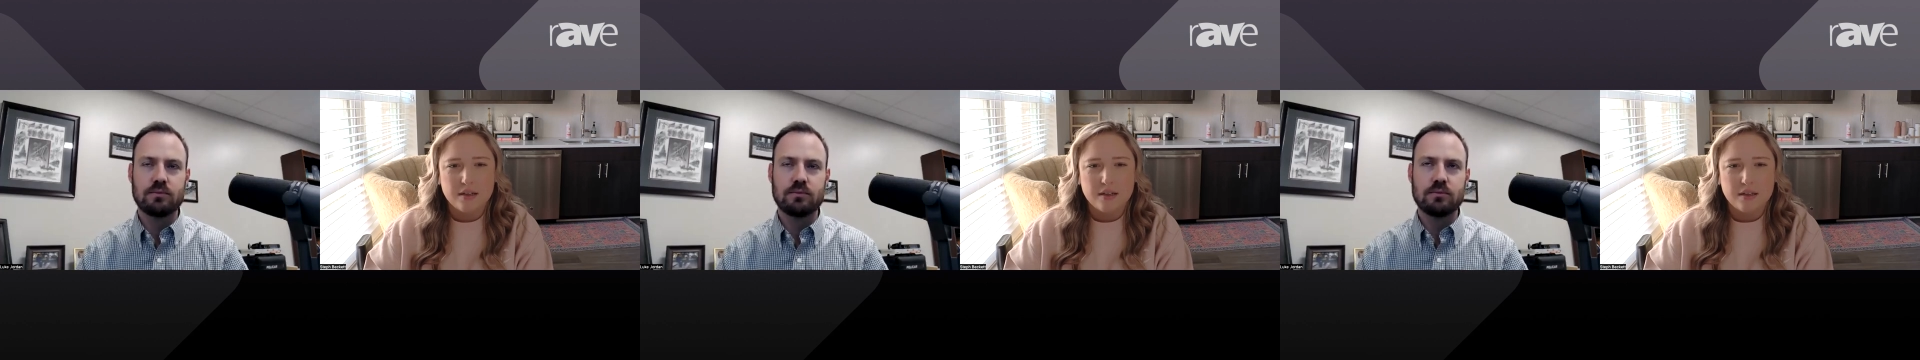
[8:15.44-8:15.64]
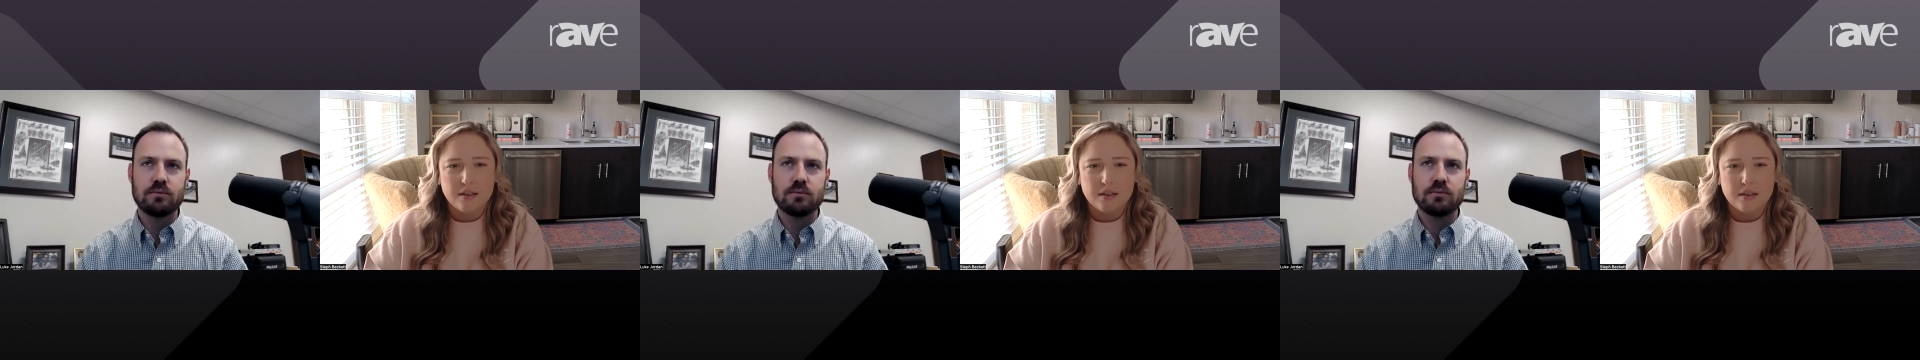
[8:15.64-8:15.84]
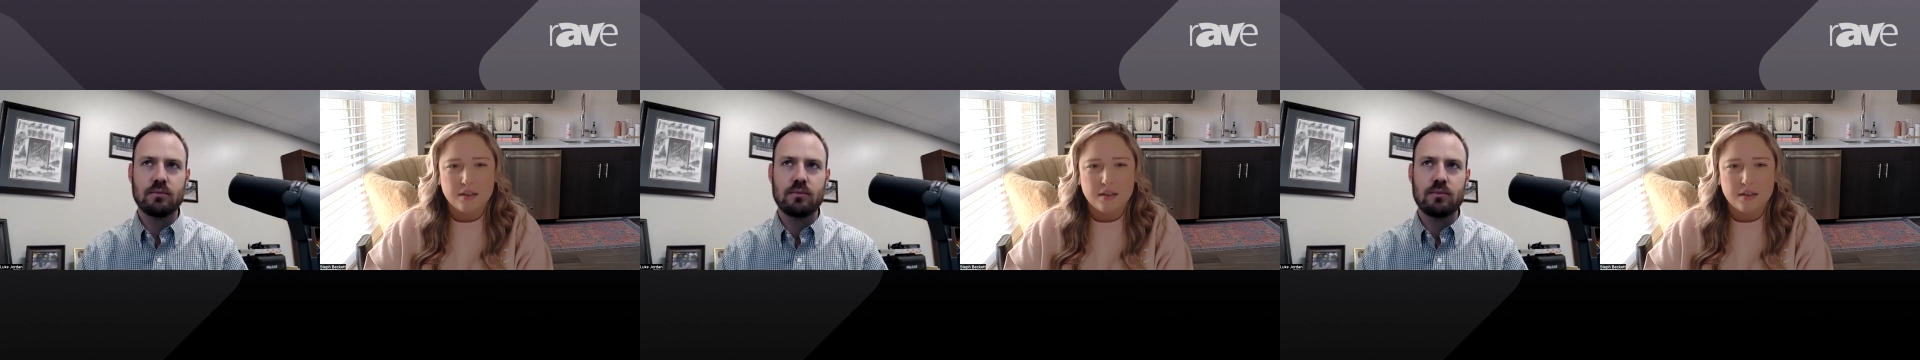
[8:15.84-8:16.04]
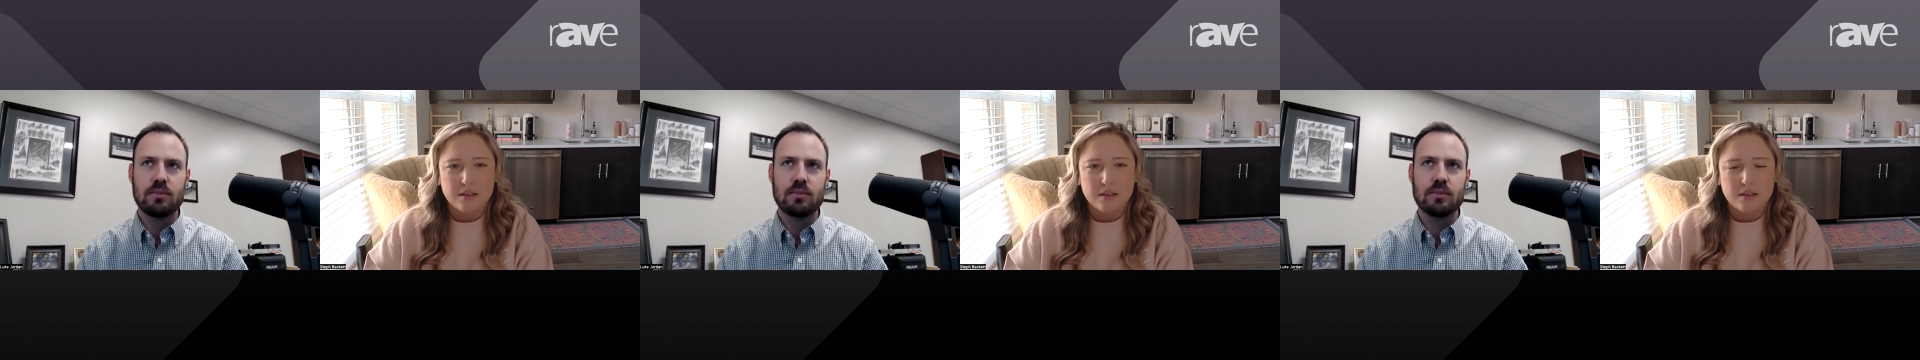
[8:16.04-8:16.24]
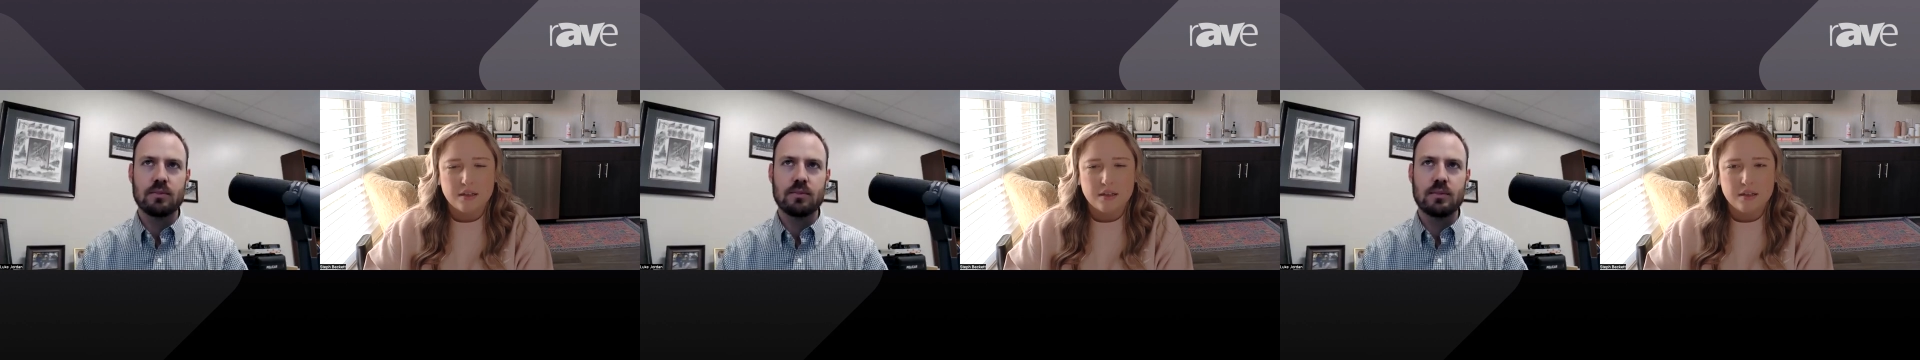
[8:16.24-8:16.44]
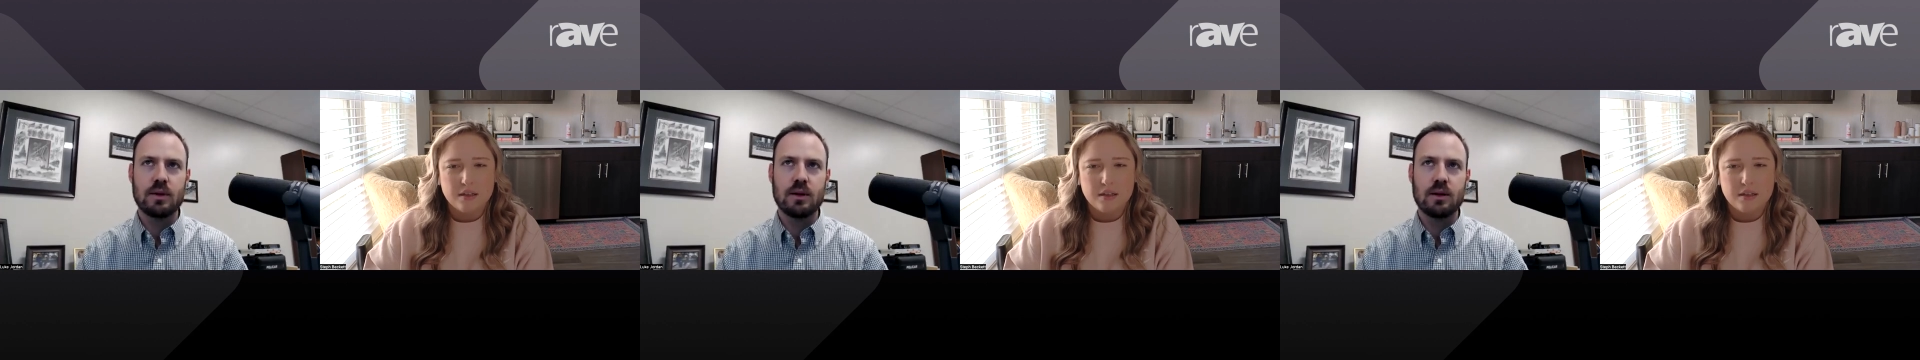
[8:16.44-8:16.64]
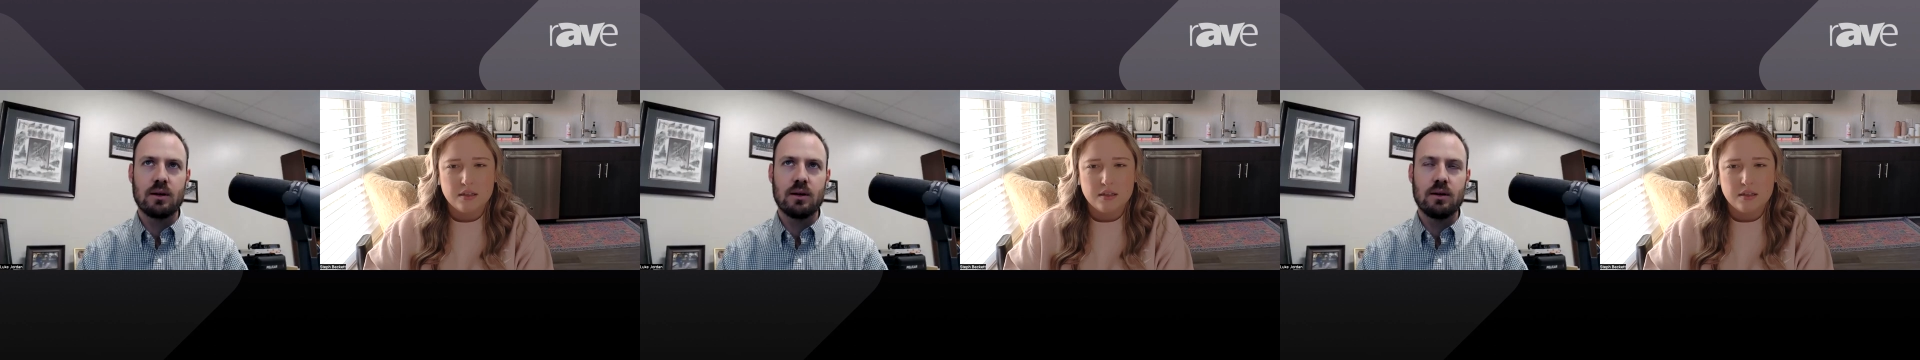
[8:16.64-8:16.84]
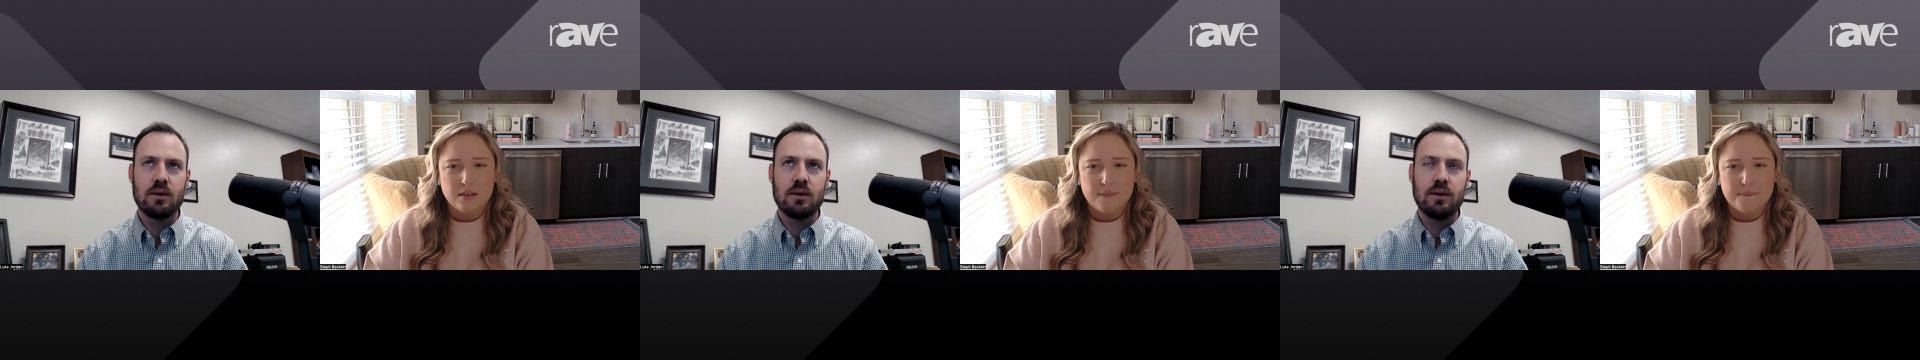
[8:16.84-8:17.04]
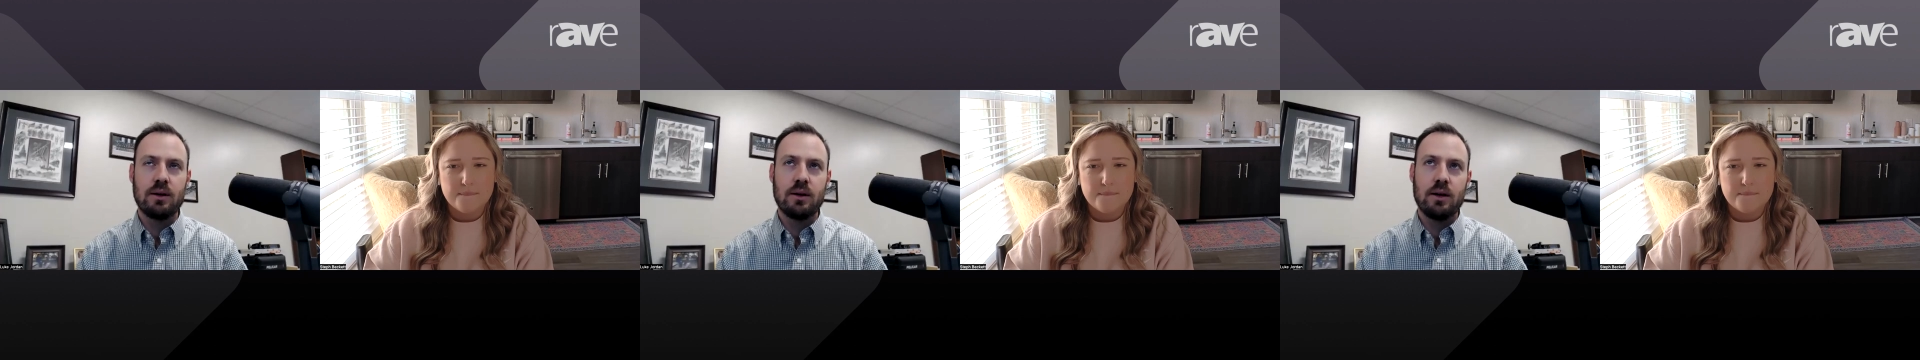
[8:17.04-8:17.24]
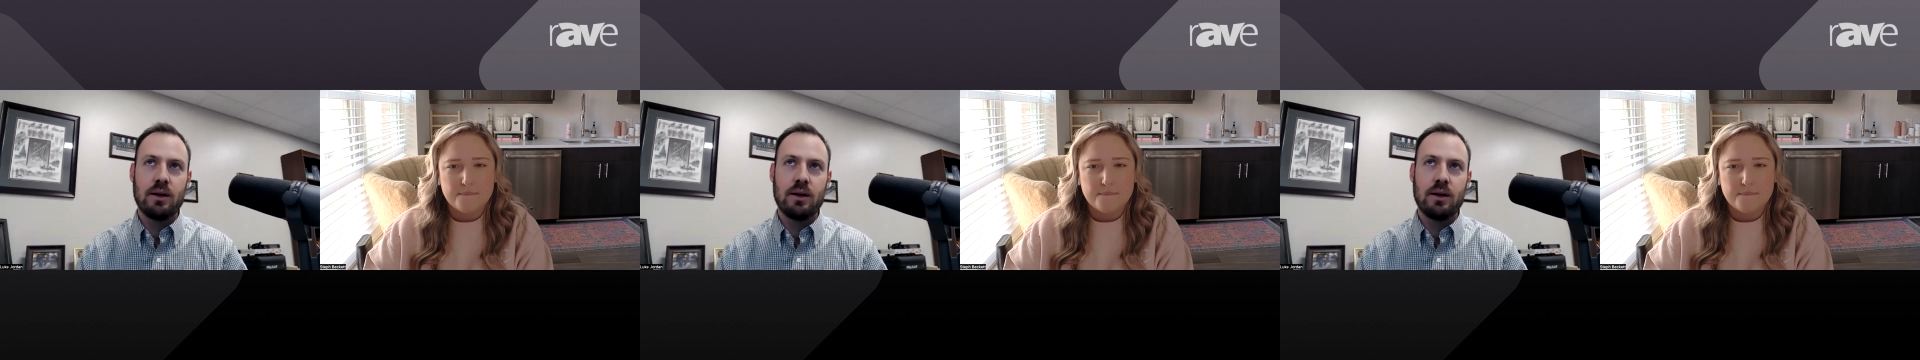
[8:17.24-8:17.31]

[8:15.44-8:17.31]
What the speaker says: No one is speaking in this clip.